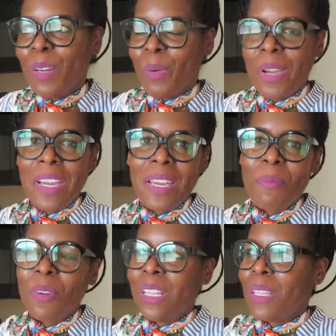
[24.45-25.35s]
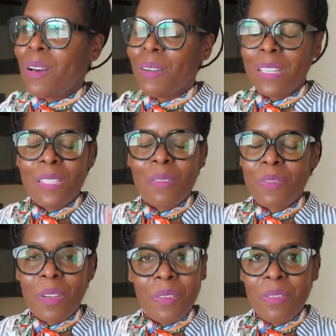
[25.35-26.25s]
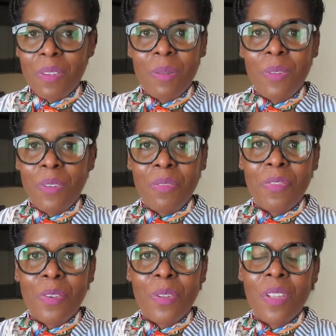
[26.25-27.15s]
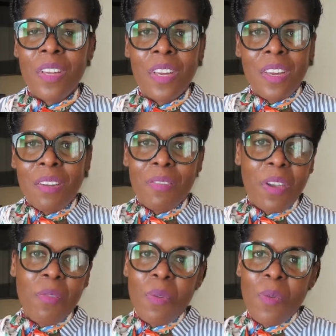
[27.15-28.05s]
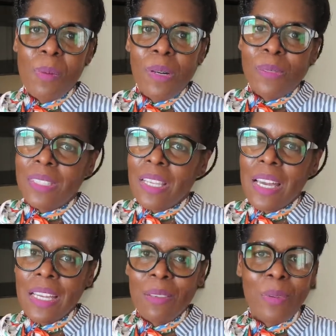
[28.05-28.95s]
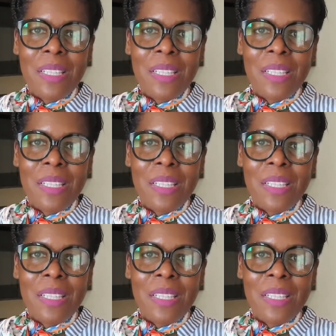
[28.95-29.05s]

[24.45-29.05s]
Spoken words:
Where I am right now, it's very beautiful, very warm outside.